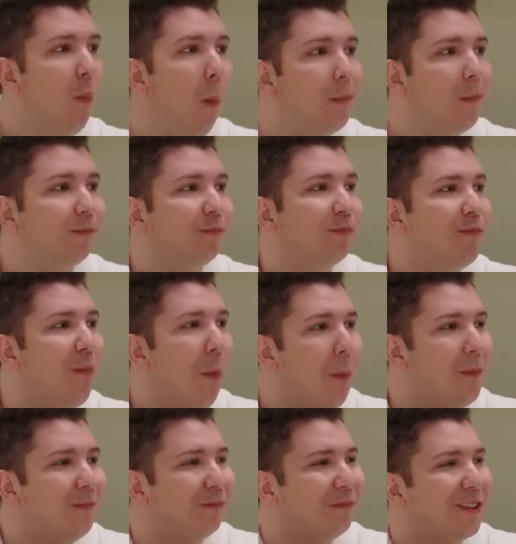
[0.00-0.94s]
that amount of
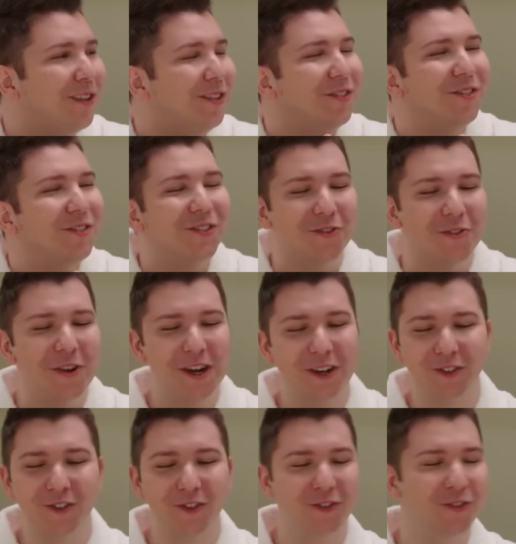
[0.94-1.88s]
food? Because it's a great
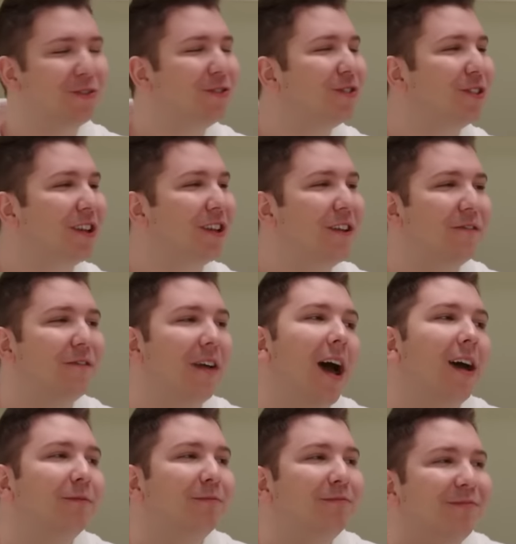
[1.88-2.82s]
excuse to get fat.